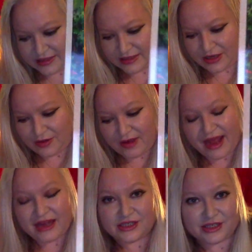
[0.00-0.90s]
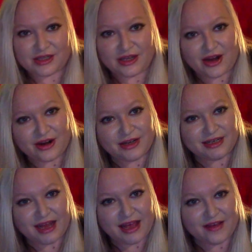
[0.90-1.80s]
So enter the
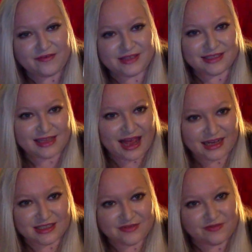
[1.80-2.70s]
Garden of Delights.